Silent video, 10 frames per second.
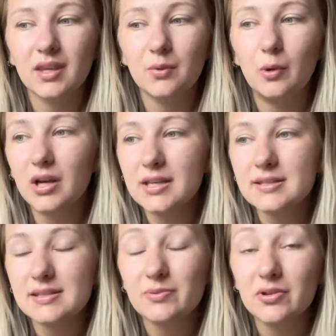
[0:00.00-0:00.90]
work
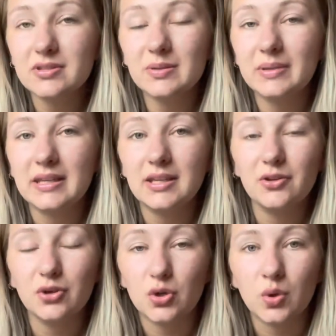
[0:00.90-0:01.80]
isn't supposed to be
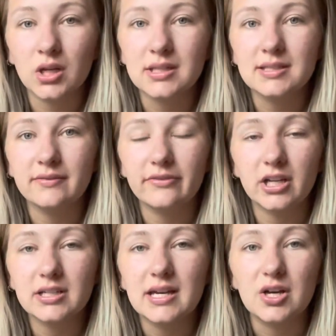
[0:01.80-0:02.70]
unicorns and
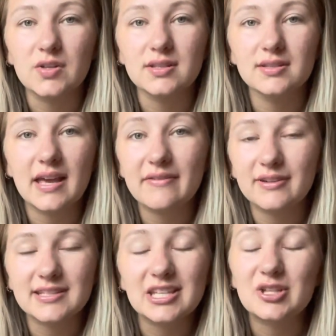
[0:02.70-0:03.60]
fairy tales
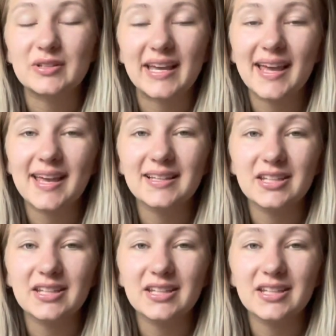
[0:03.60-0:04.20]
every single day.